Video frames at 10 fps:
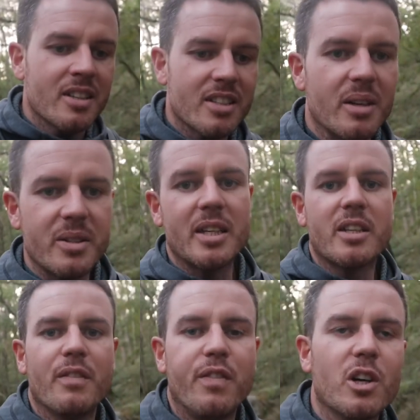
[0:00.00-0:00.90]
So it
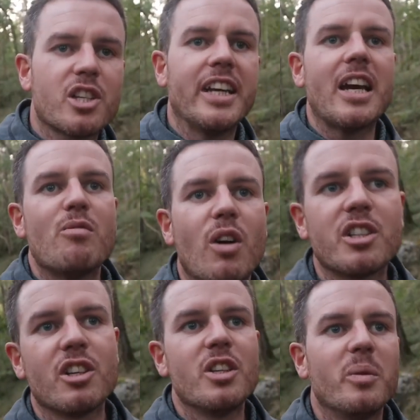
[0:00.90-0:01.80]
did unfortunately go
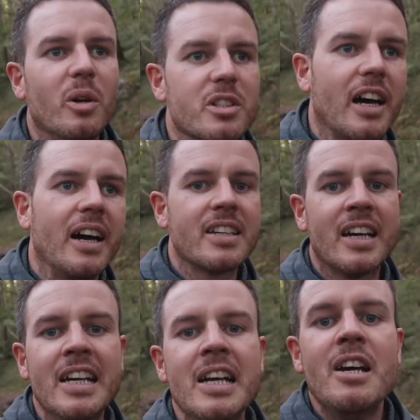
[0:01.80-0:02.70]
right underwater.
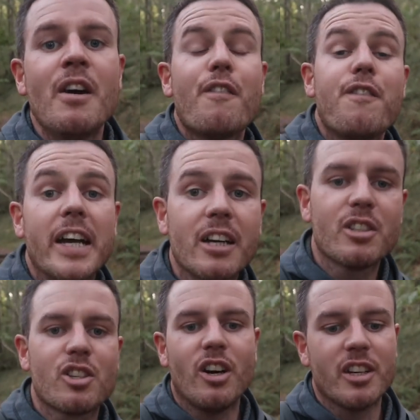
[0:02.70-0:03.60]

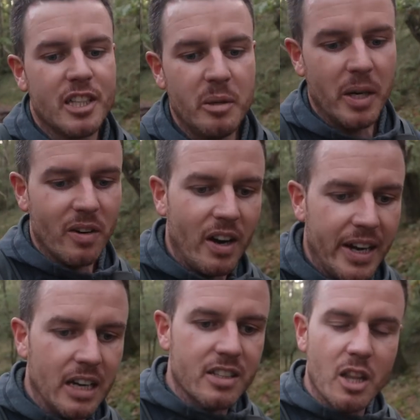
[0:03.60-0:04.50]
Fingers crossed it'll be all
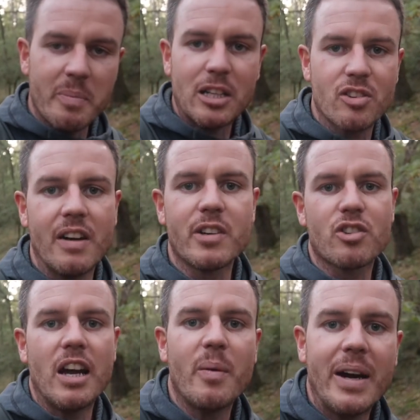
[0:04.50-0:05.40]
right. And I took the battery out of it
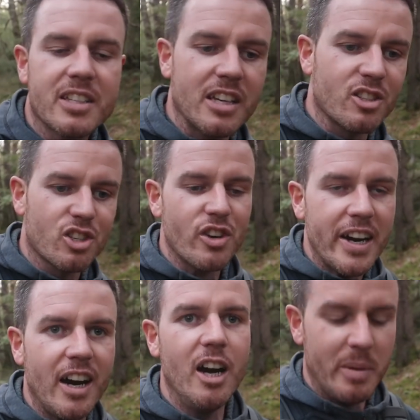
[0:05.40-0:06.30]
straight away. It's going
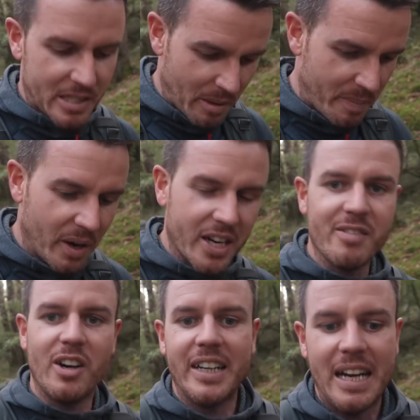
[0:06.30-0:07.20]
straight home. It's in my
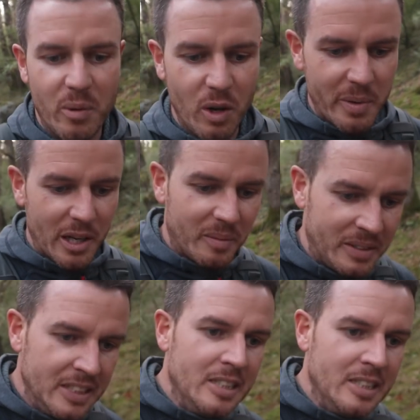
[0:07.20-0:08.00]
pocket right now, warming up.